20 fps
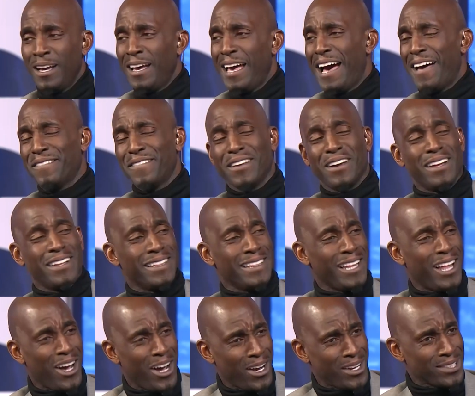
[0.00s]
after a
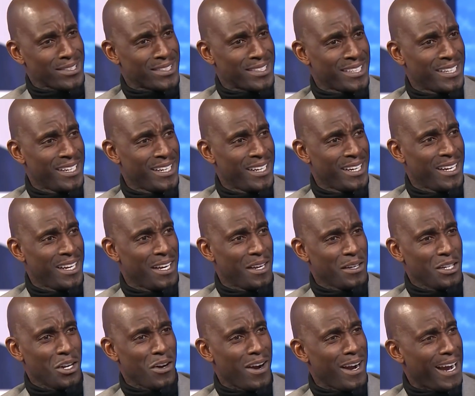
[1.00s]
loss, you
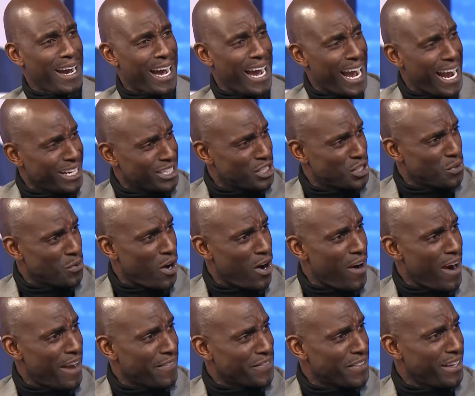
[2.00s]
know how hot you
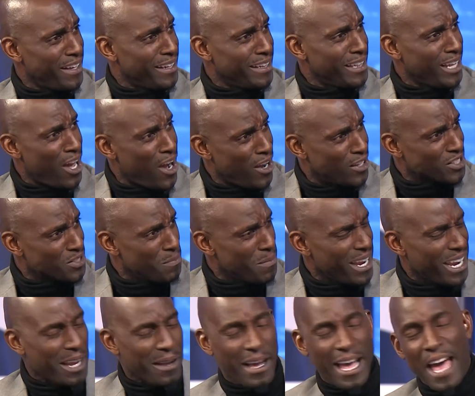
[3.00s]
are after a loss,
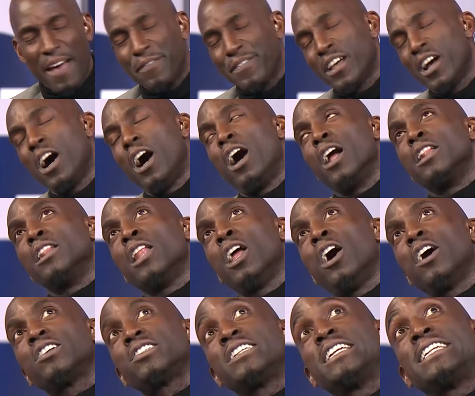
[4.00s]
man? After a
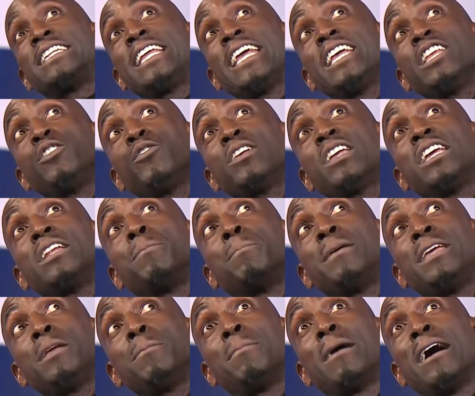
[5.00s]
loss, and then you get
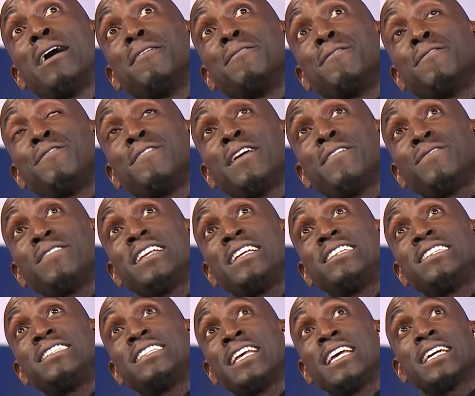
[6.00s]
beat by
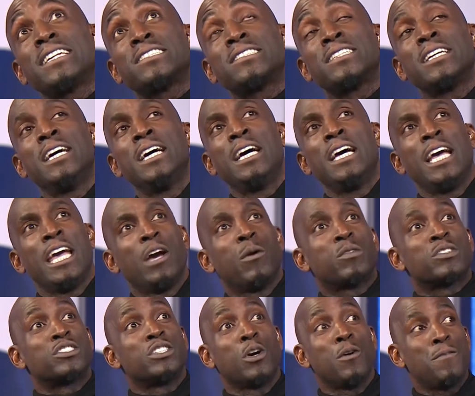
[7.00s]
56. It
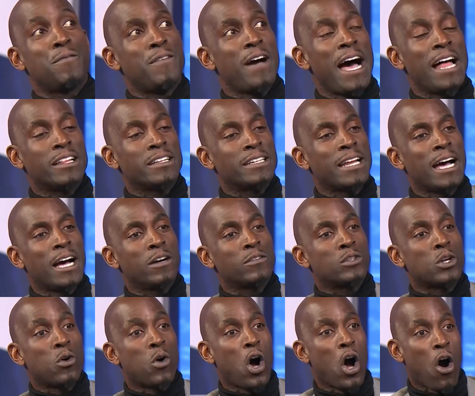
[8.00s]
was no fouling out,
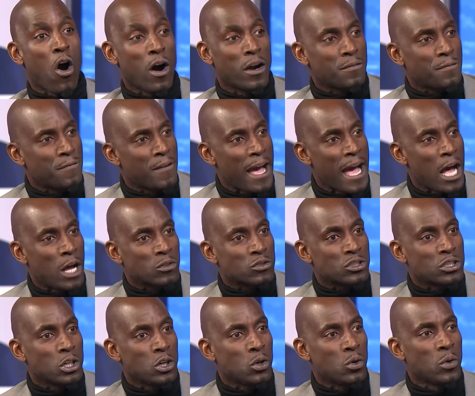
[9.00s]
no hard
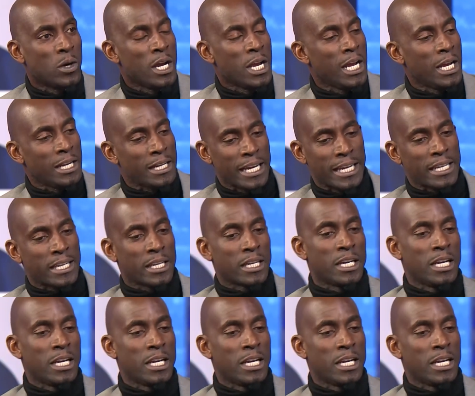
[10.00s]
fouls, no, like,